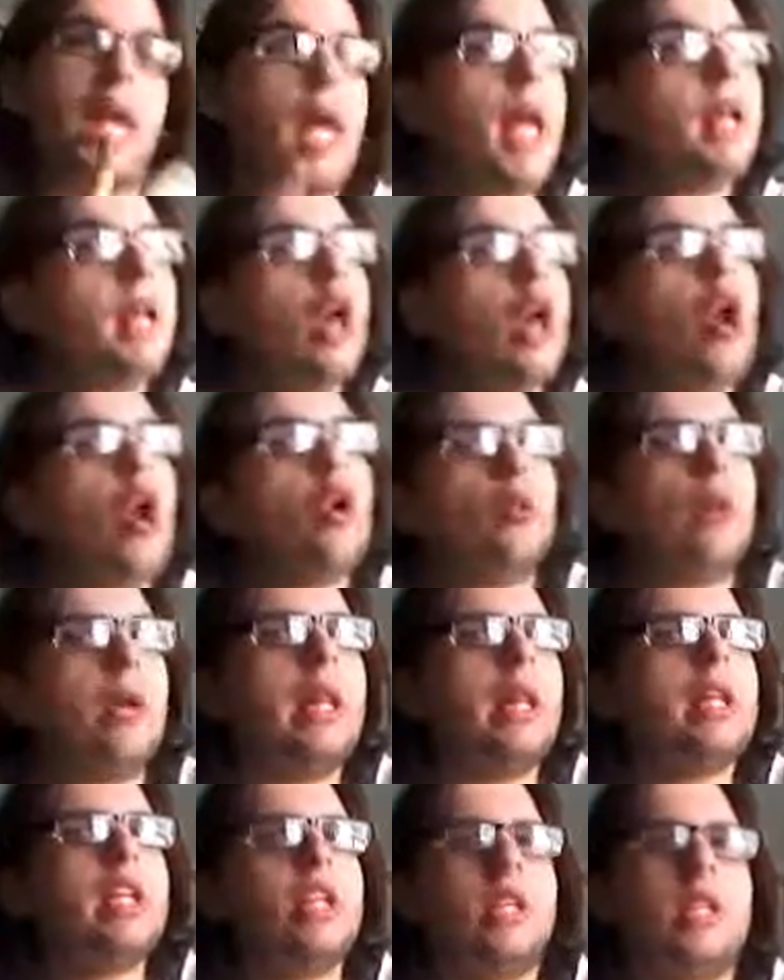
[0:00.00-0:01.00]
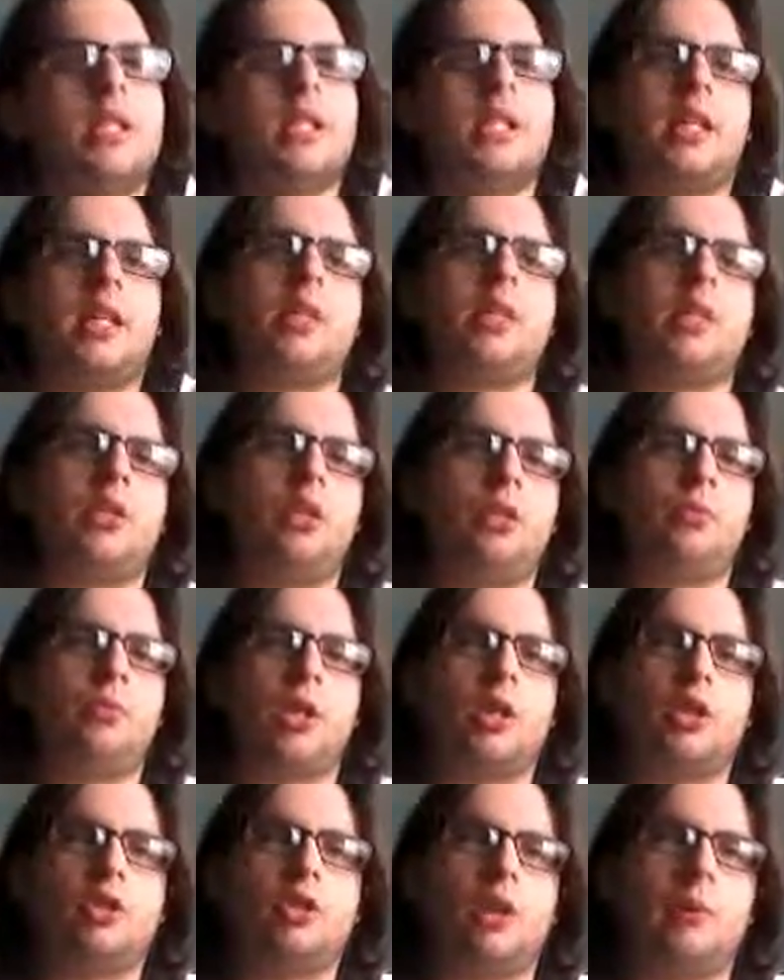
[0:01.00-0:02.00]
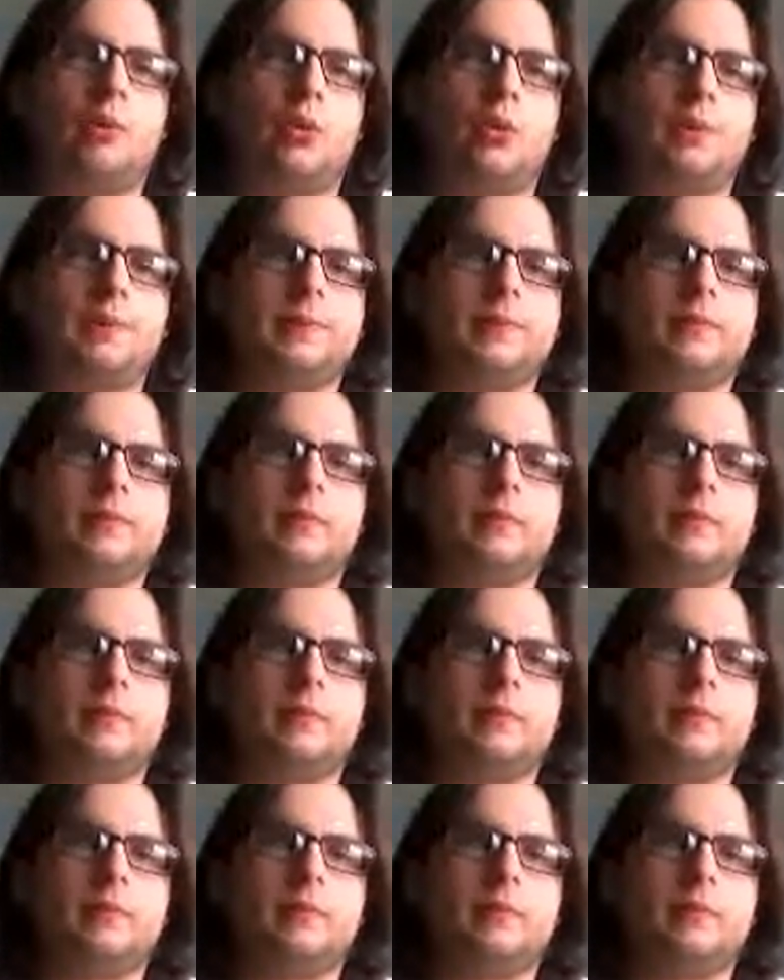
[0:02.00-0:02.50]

And really, she doesn't get into too much trouble.